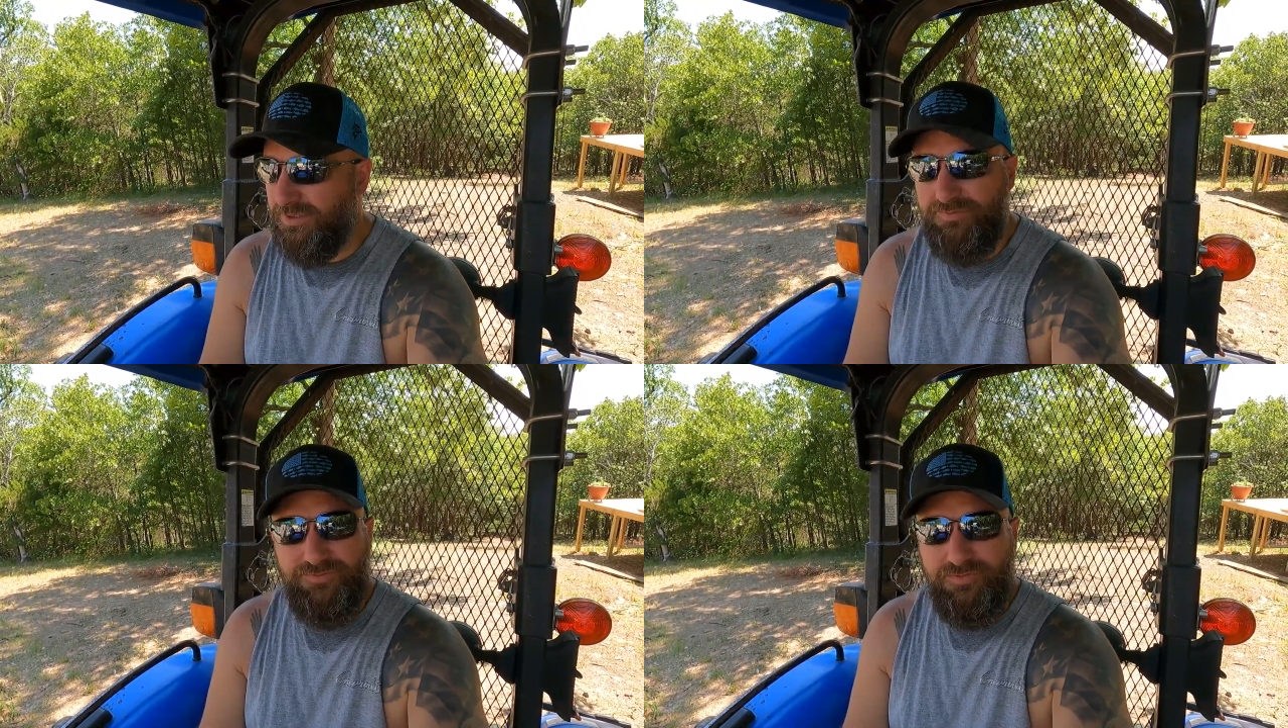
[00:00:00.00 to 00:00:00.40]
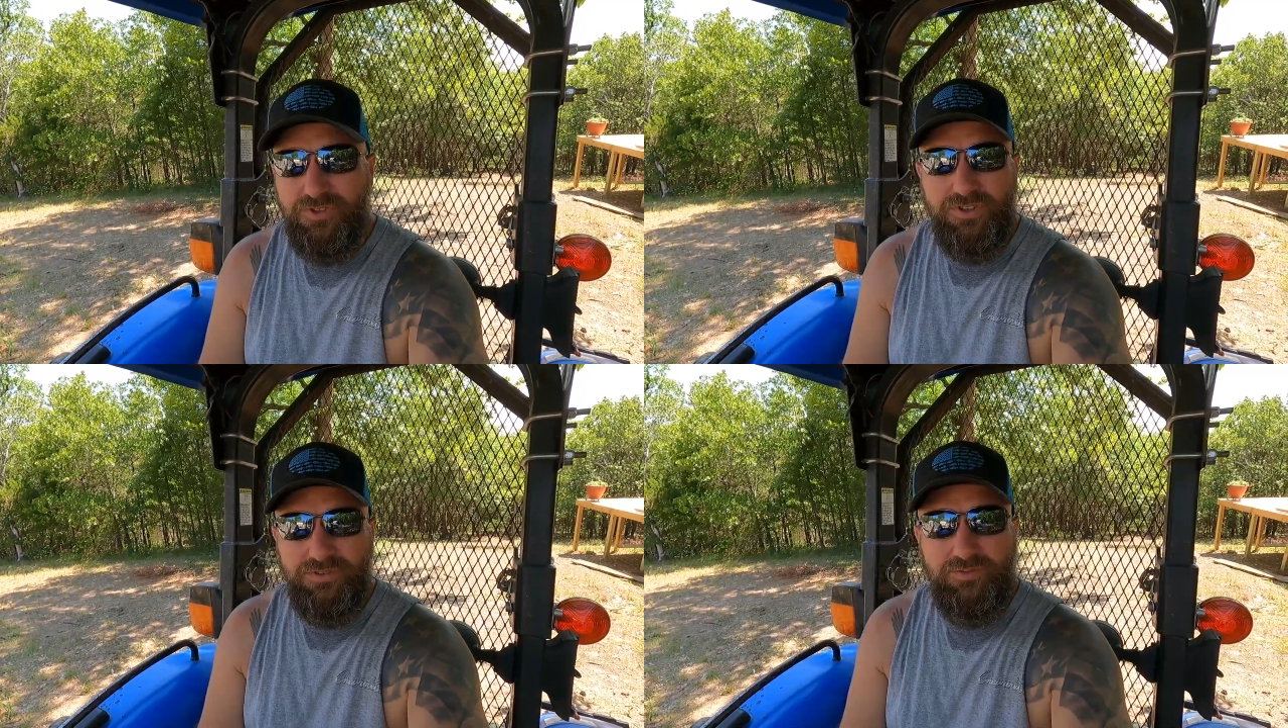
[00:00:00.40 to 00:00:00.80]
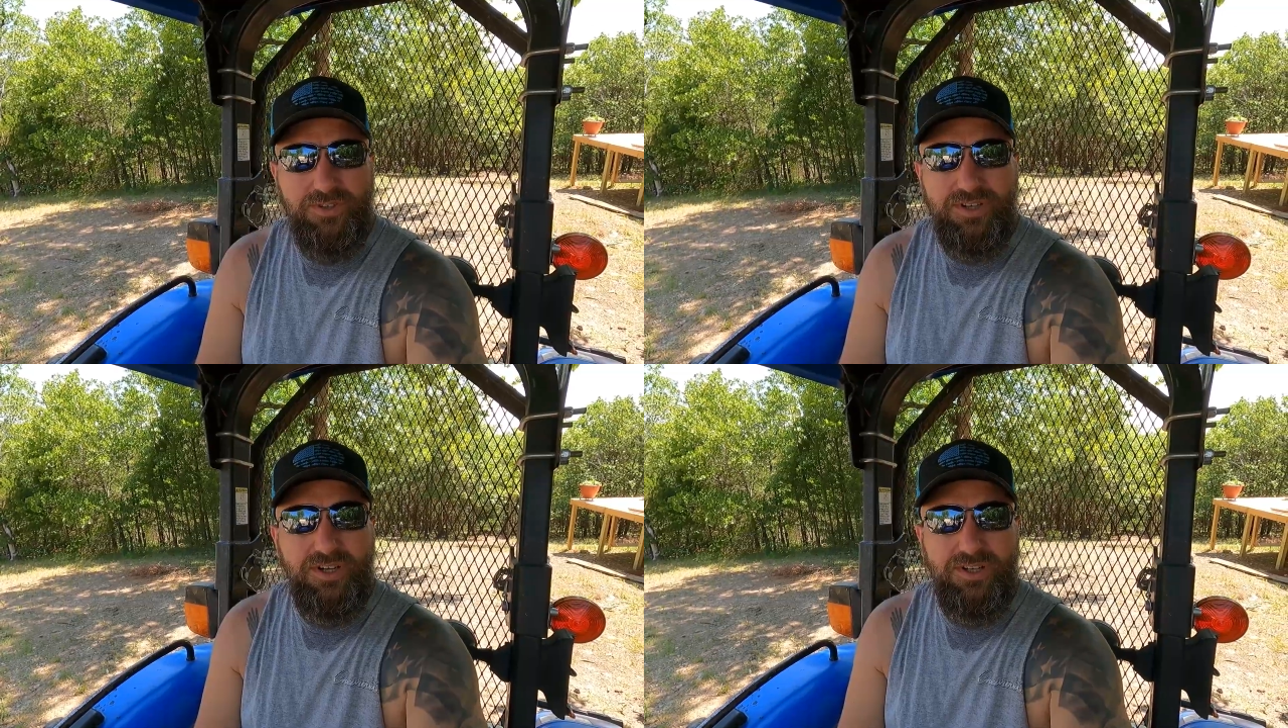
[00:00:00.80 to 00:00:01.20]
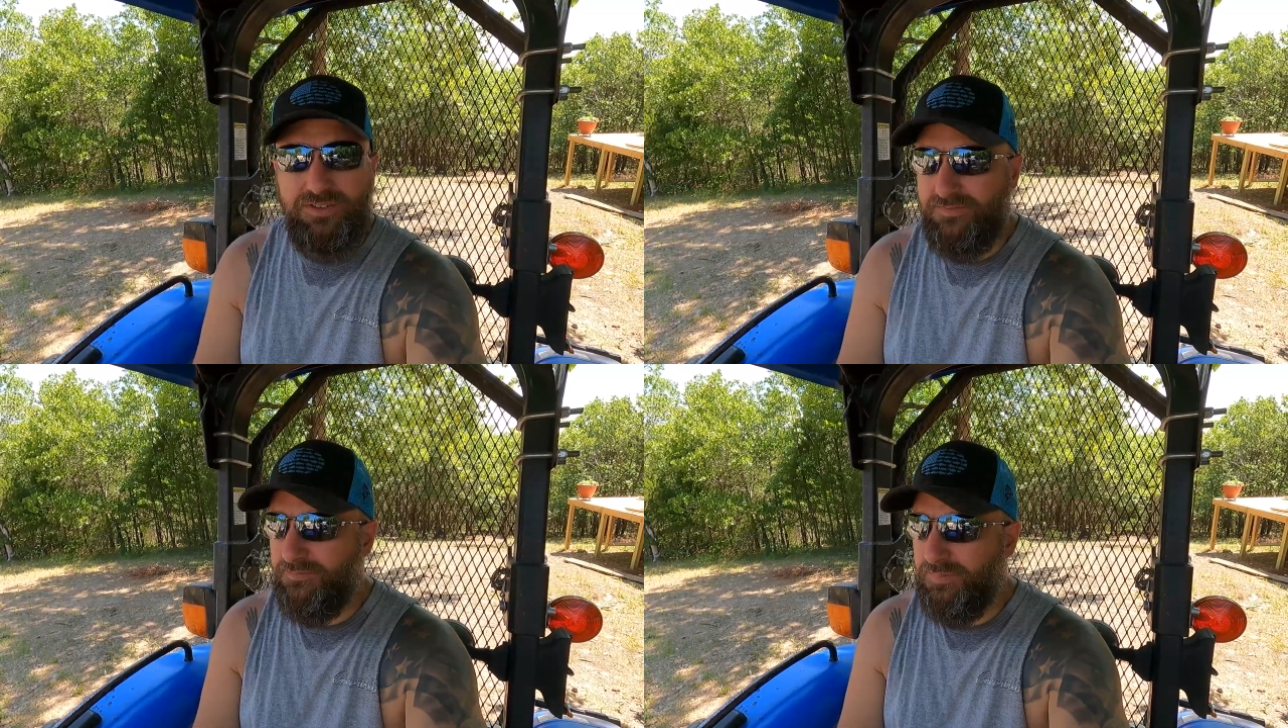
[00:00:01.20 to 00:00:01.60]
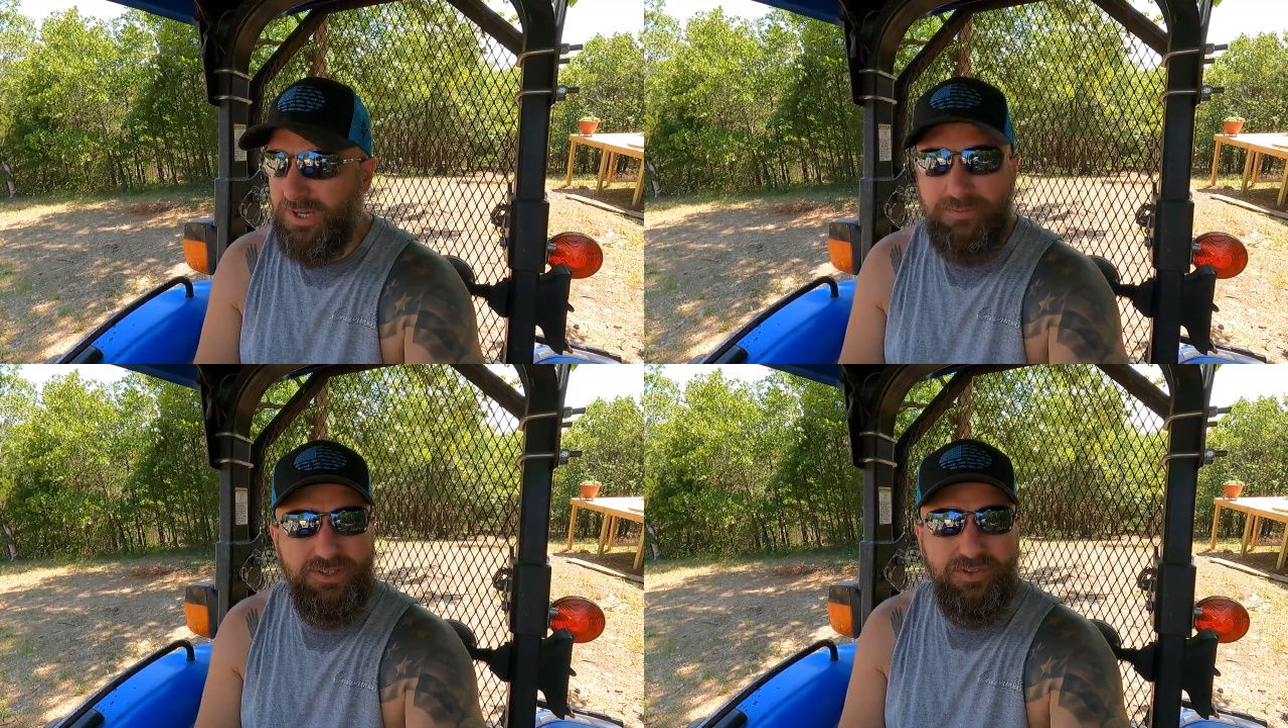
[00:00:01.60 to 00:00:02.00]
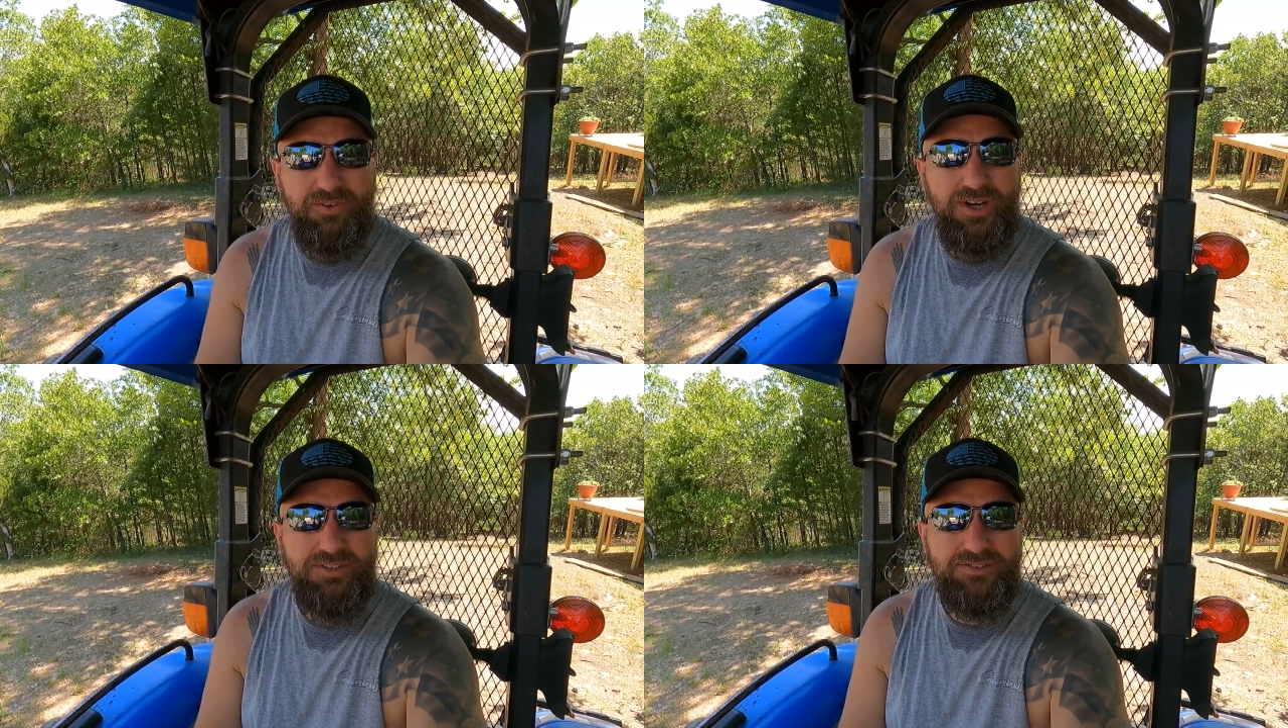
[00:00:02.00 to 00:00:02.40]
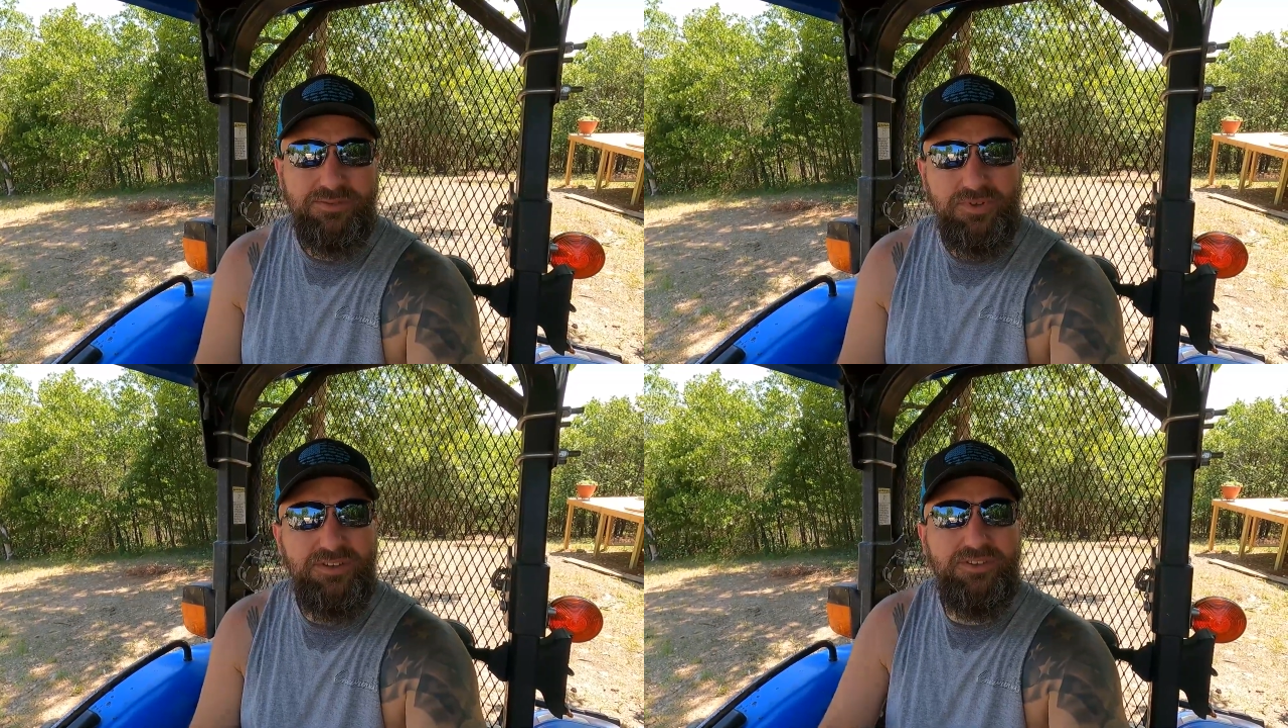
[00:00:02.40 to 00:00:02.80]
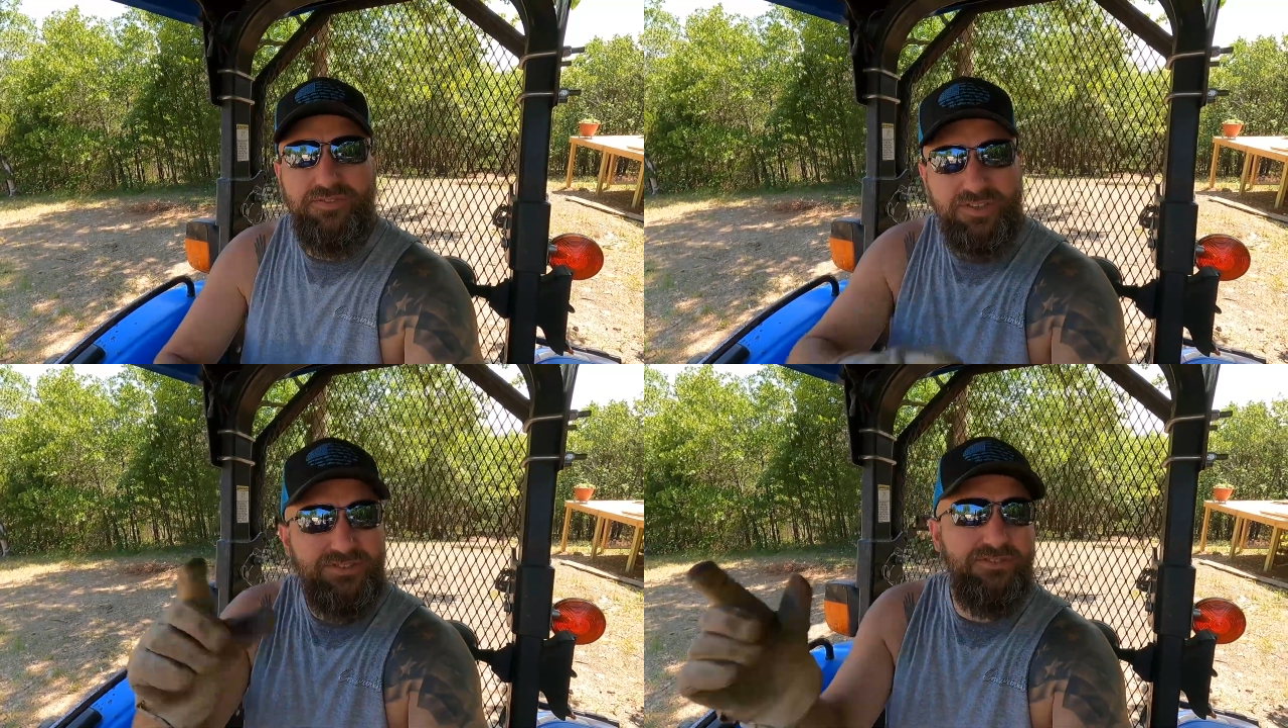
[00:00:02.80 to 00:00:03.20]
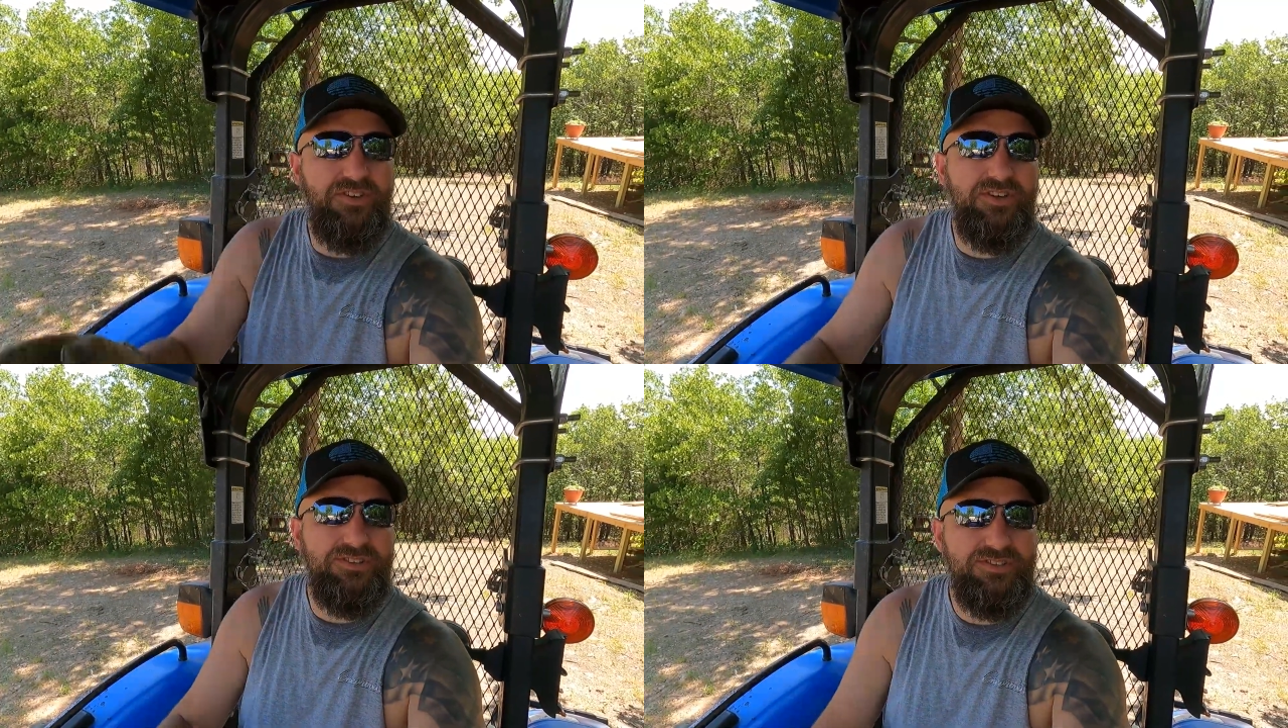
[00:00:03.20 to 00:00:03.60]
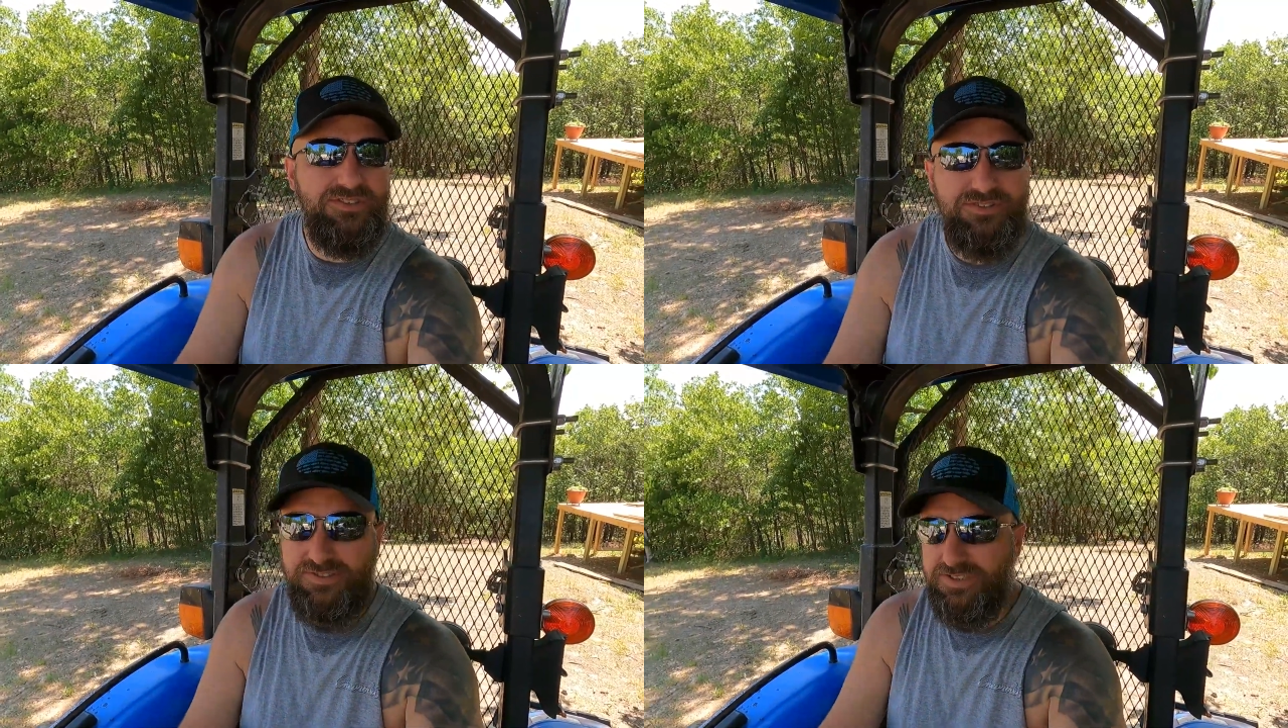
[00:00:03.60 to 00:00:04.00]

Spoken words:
And we're gonna probably go watch some other friends of ours and